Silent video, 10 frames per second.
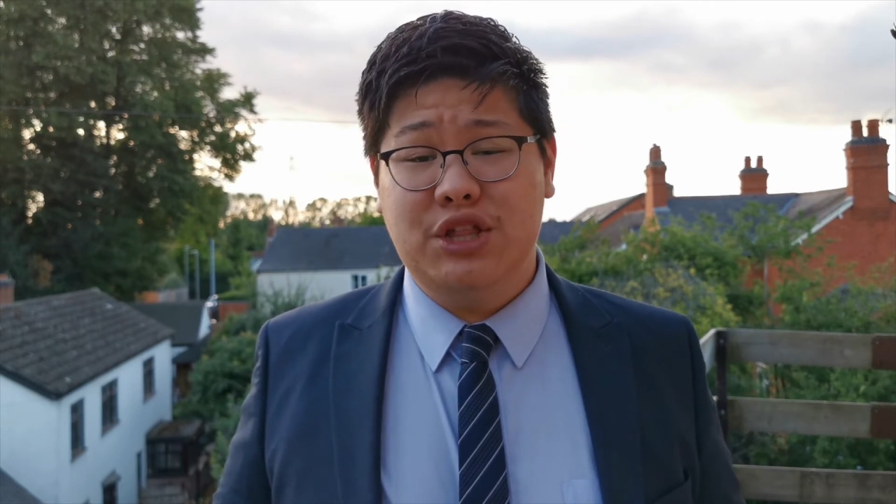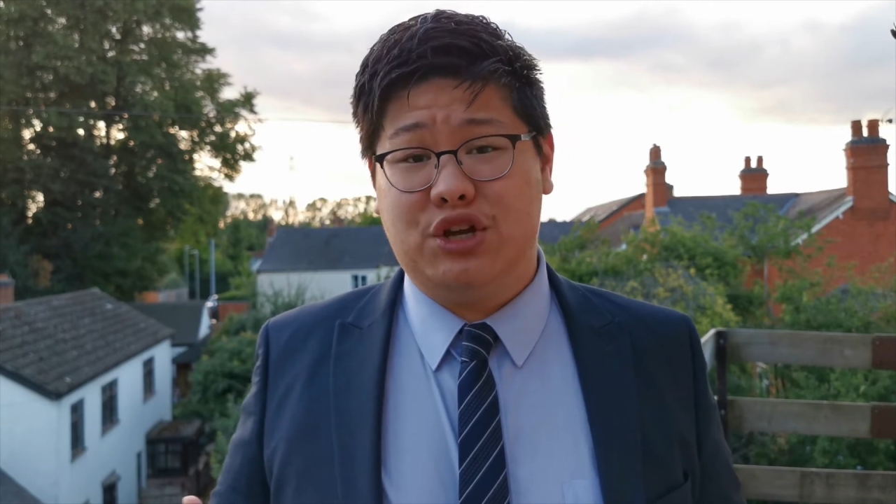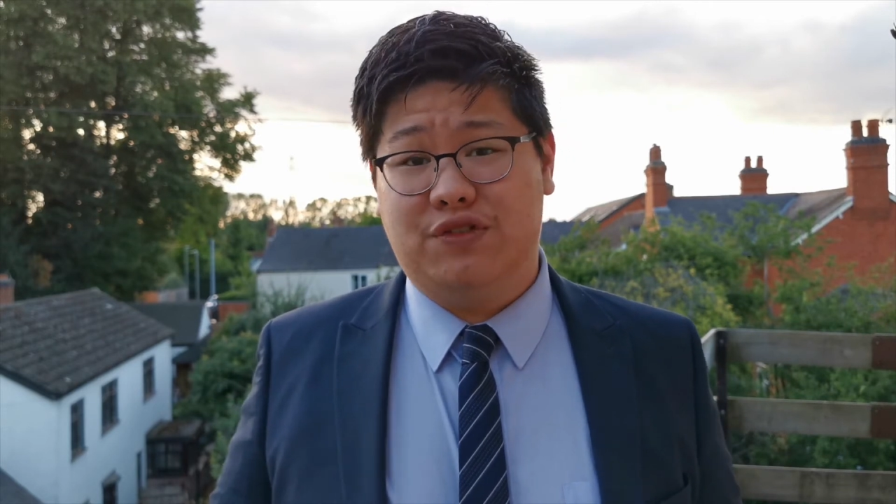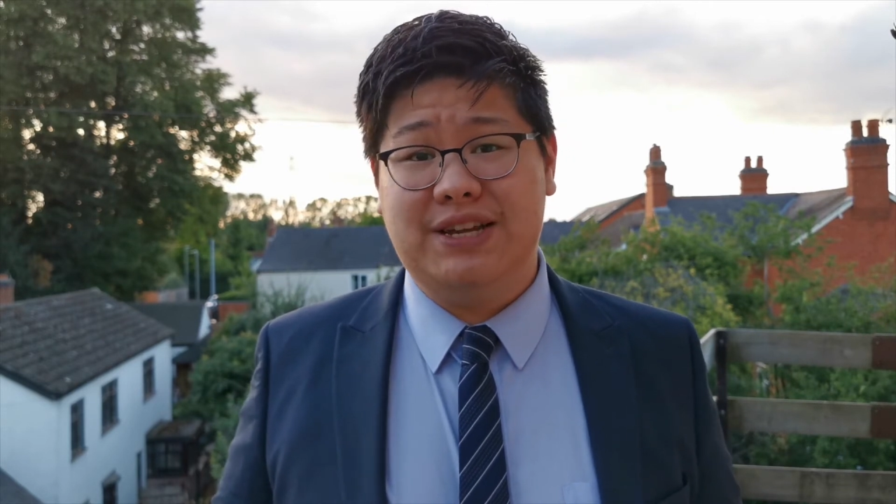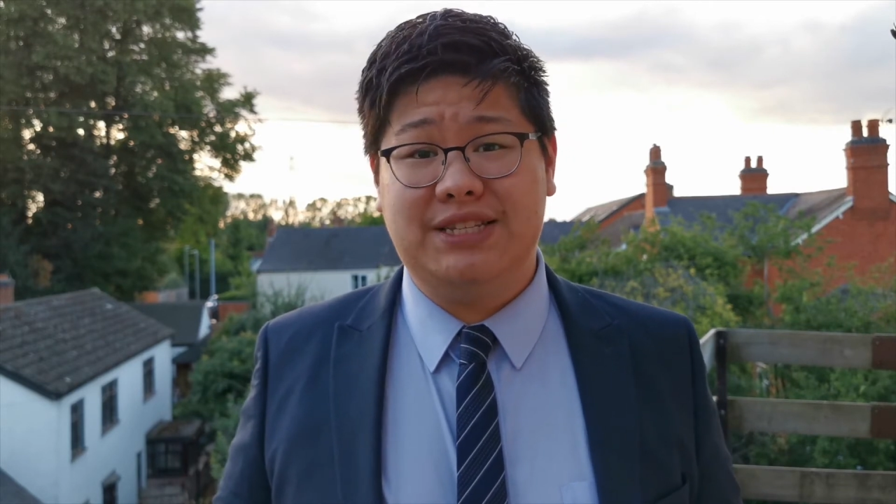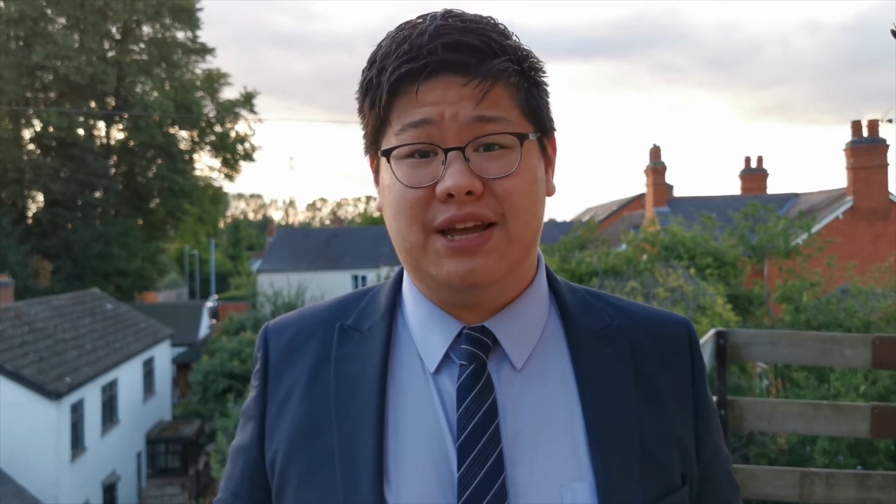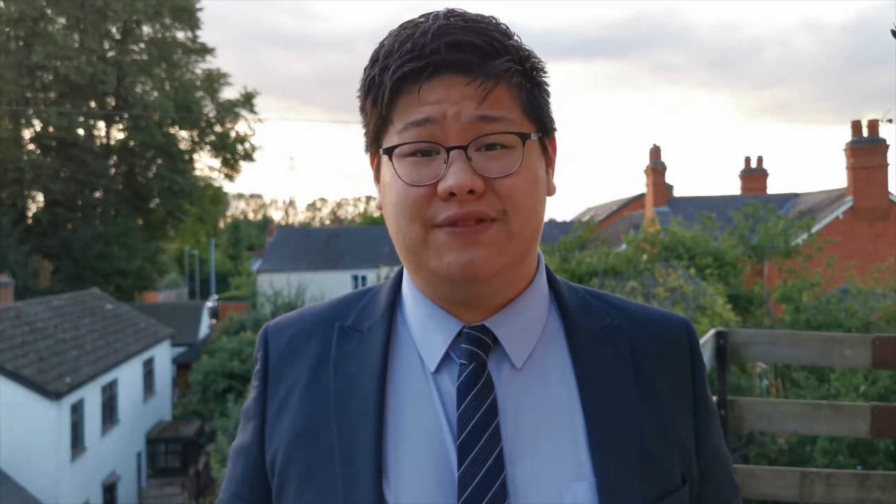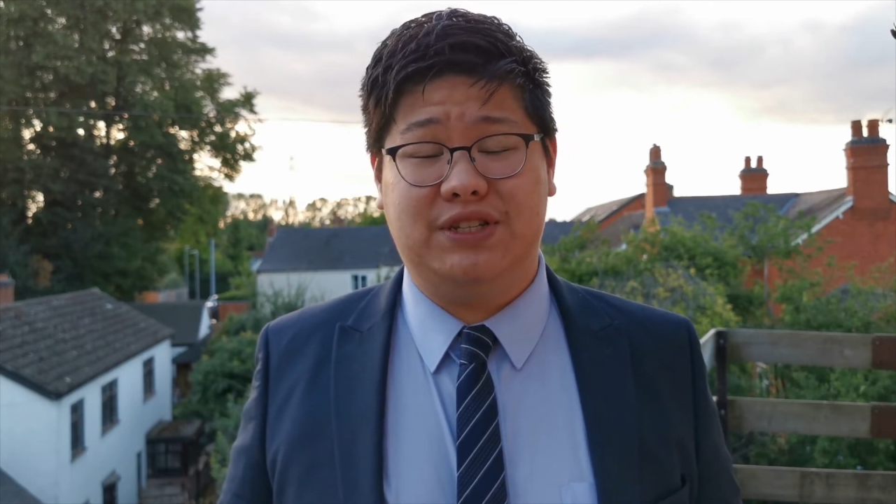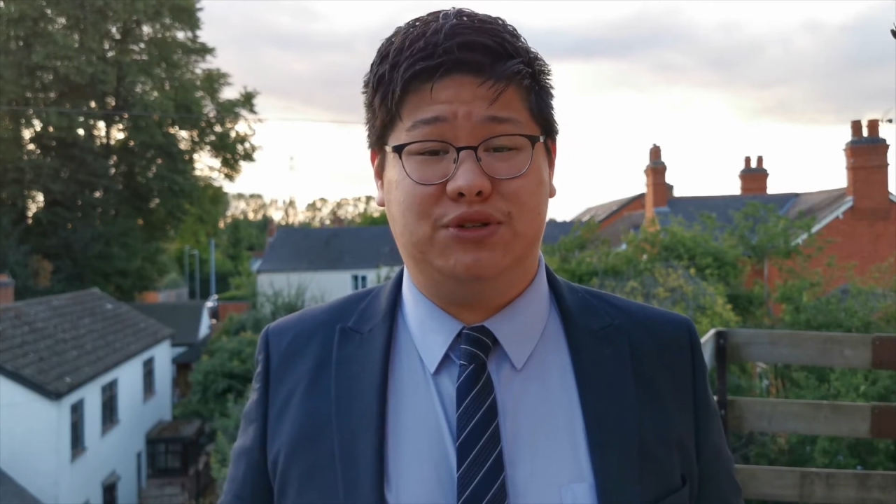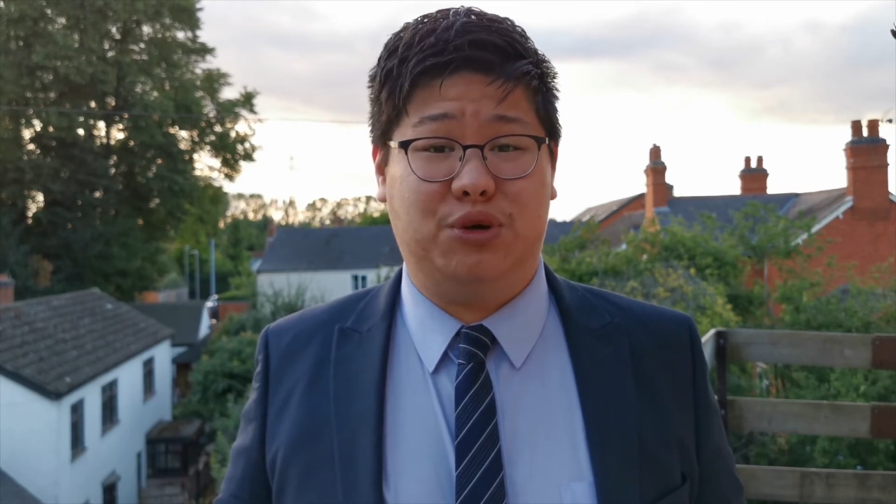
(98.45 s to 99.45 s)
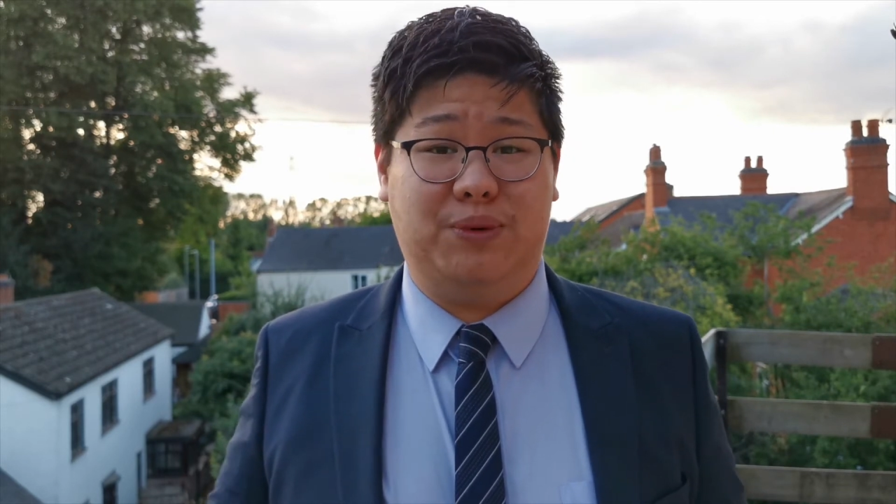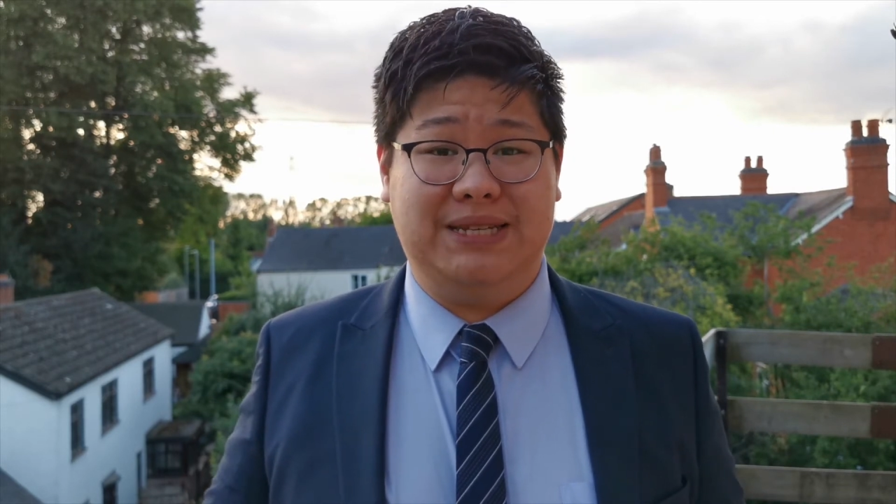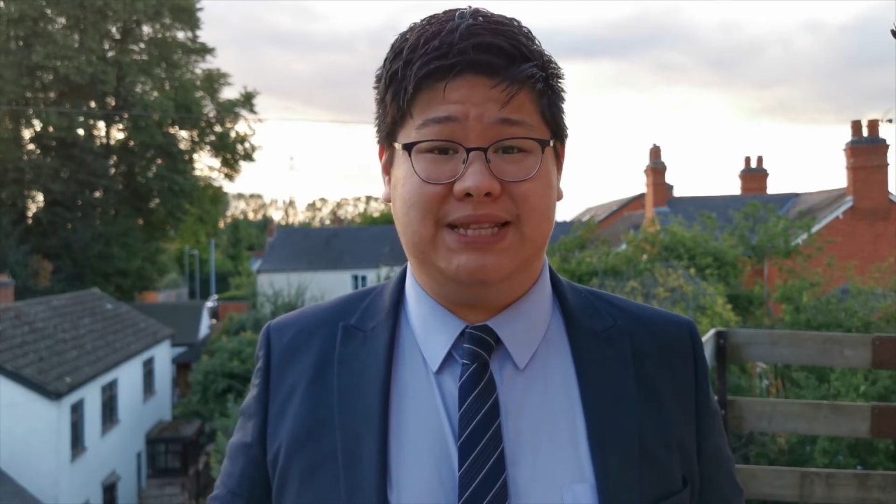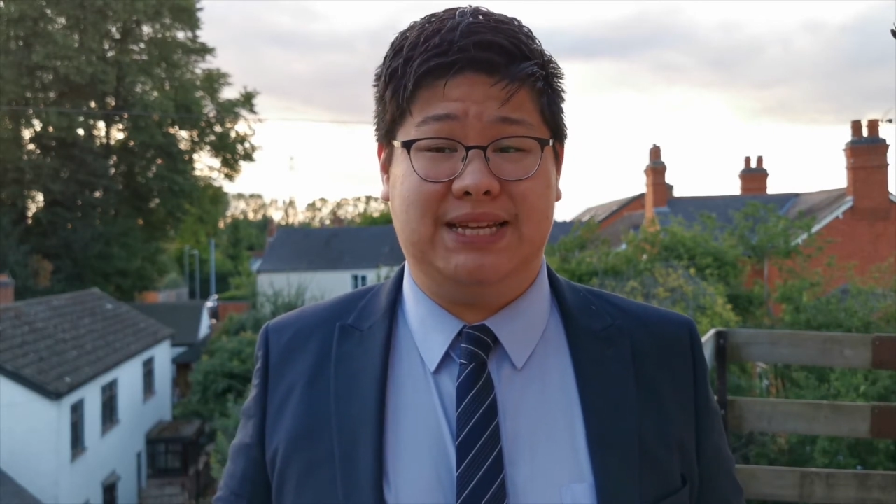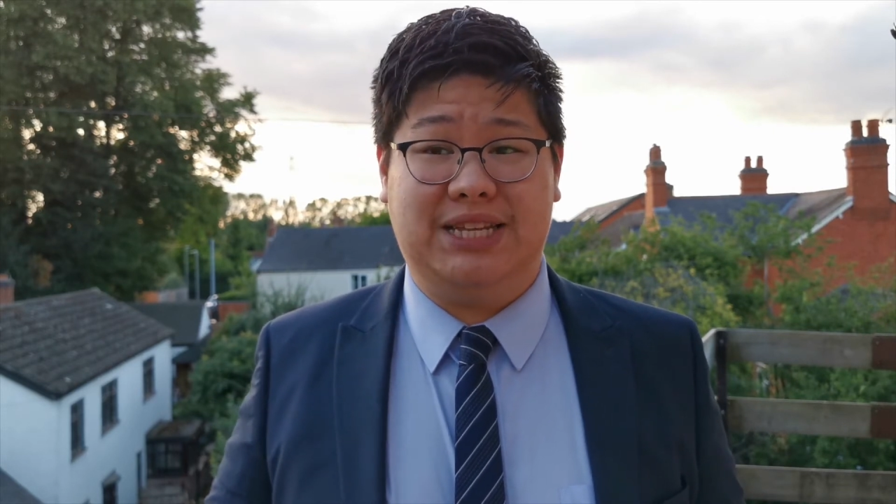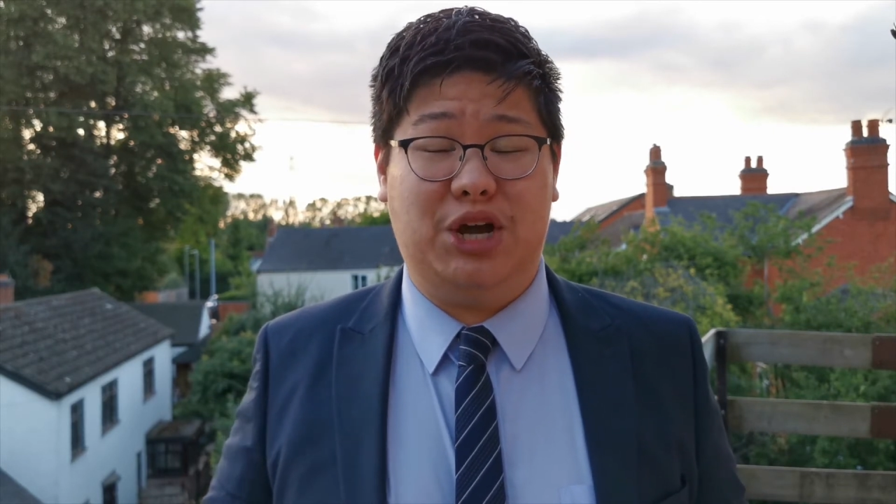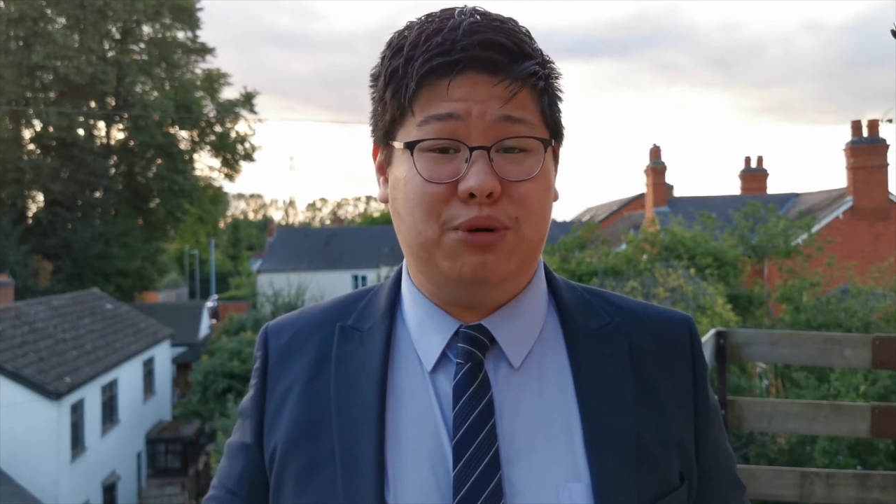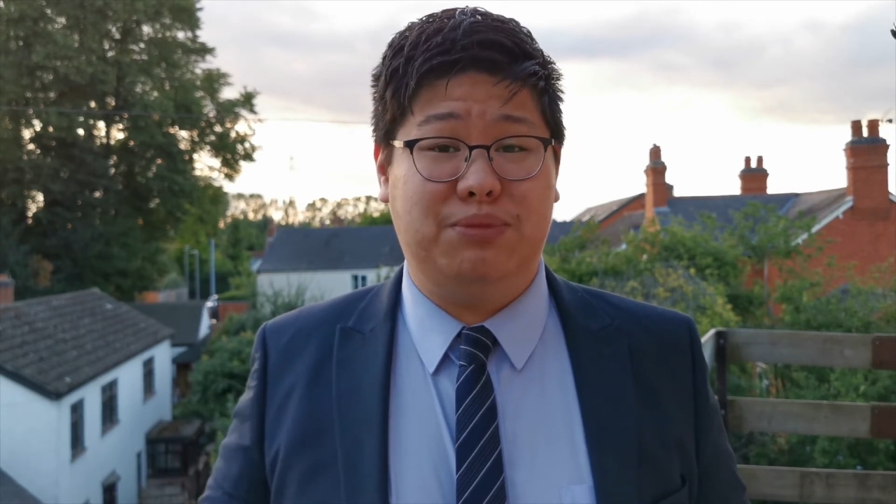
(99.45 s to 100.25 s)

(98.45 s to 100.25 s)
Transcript: The Career Service is always there to help